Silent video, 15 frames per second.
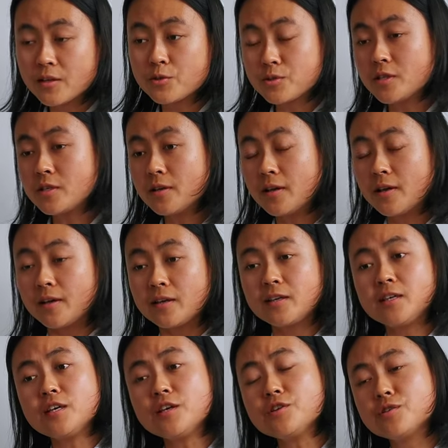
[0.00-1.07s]
You see,
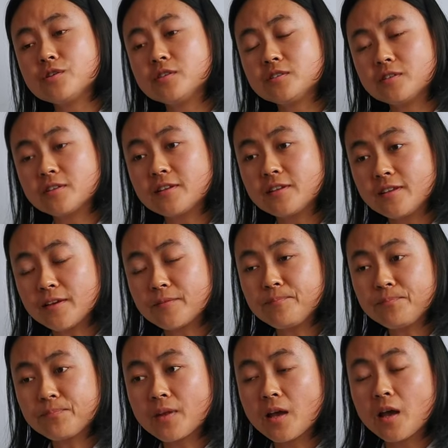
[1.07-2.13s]
here is the
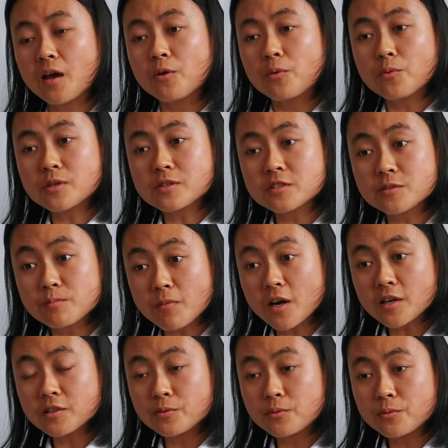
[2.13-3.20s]
thing. When smart